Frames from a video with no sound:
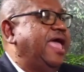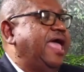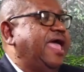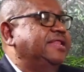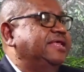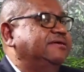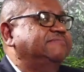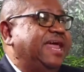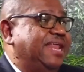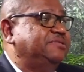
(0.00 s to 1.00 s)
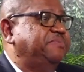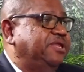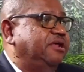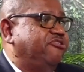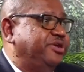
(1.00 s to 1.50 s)
And that has
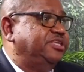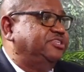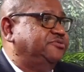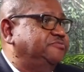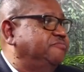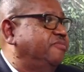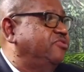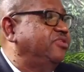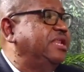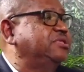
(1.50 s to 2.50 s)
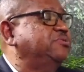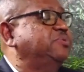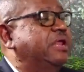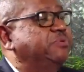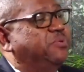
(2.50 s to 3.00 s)
been agreed to. So that was
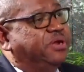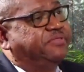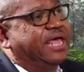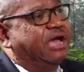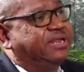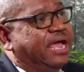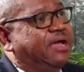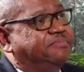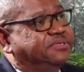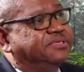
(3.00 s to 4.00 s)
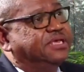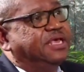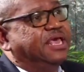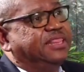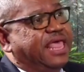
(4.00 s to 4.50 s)
one of the outcomes
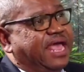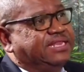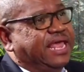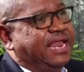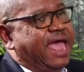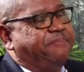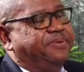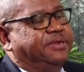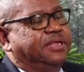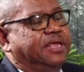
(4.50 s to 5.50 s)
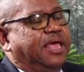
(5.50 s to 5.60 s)
that happened.